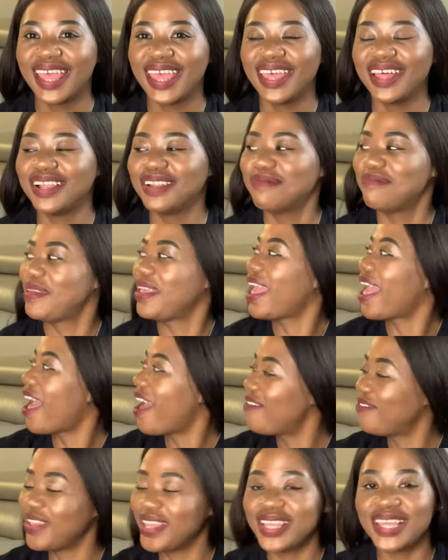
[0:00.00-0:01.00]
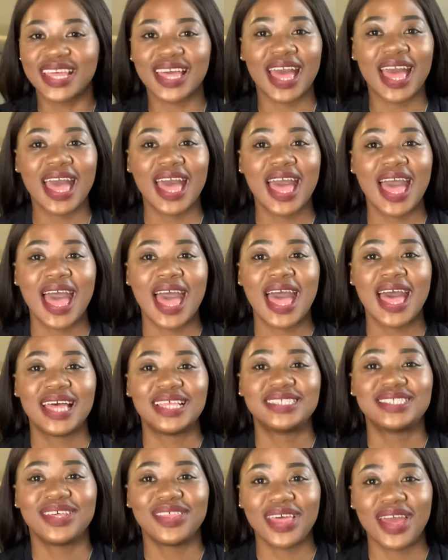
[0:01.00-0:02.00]
He'll be having
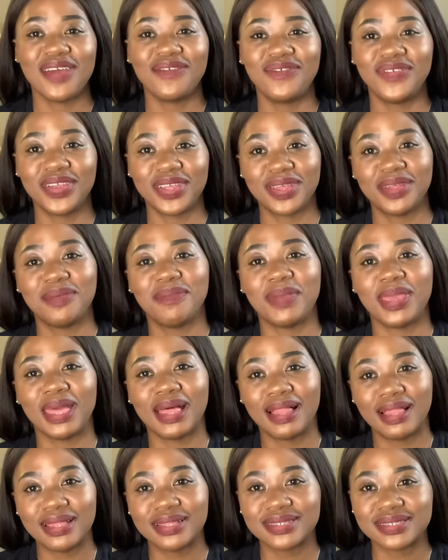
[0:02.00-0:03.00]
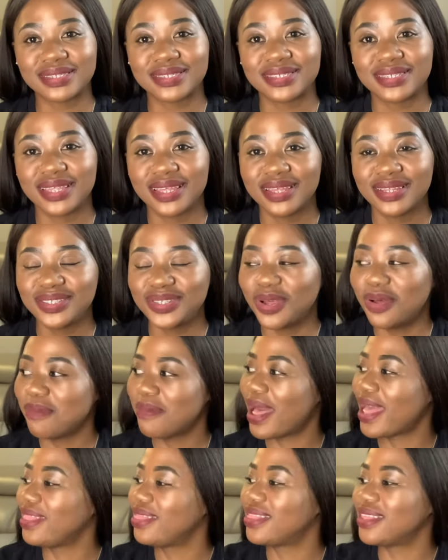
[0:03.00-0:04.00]
South African meals. Don't
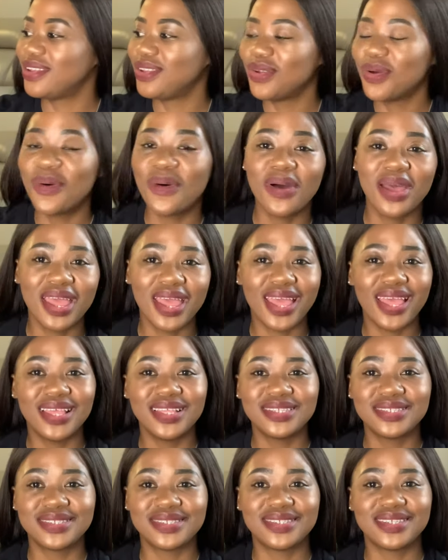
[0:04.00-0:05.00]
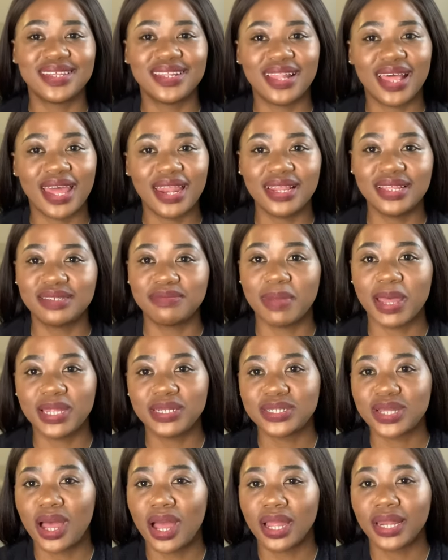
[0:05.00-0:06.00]
mind the noise. That is my
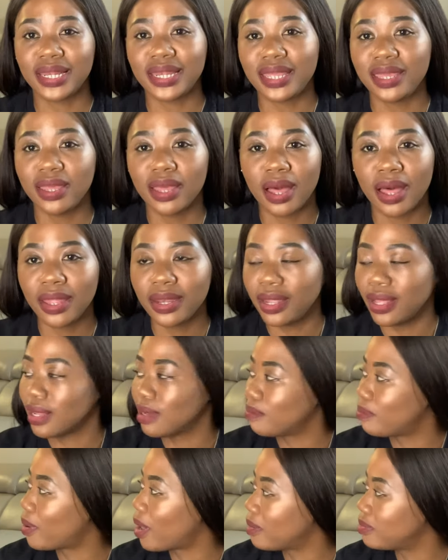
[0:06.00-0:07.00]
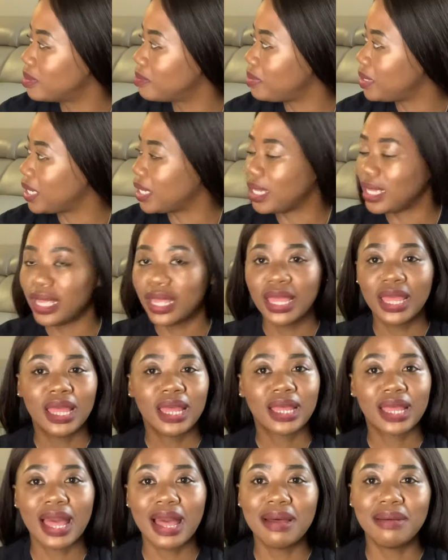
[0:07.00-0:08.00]
dog Leon. He'll probably
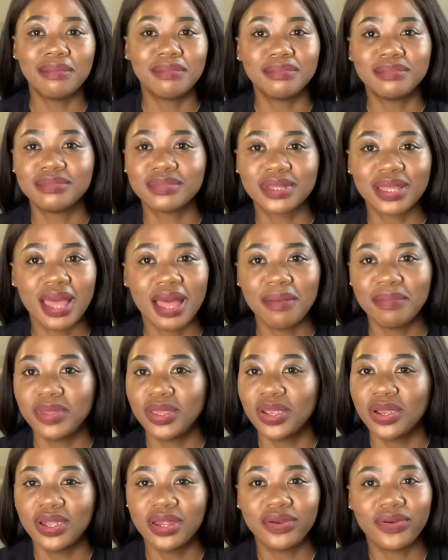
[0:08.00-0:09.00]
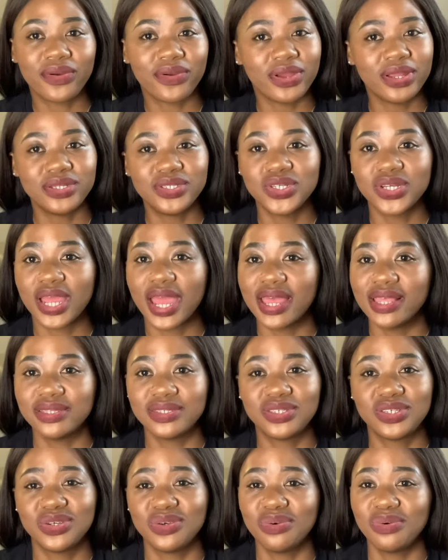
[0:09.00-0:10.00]
come here and greet you guys
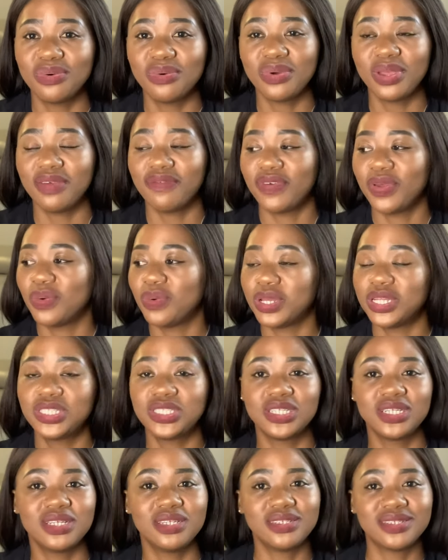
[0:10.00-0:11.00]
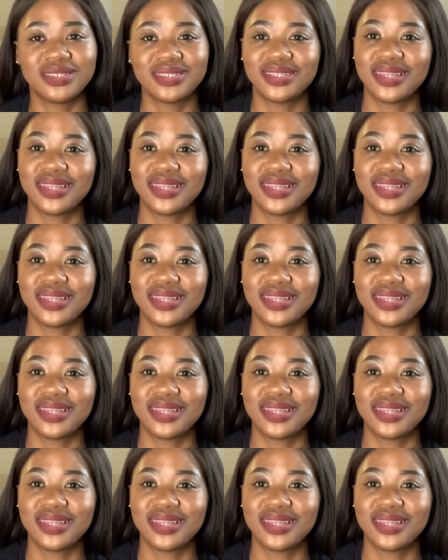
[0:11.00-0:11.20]
too if he wishes.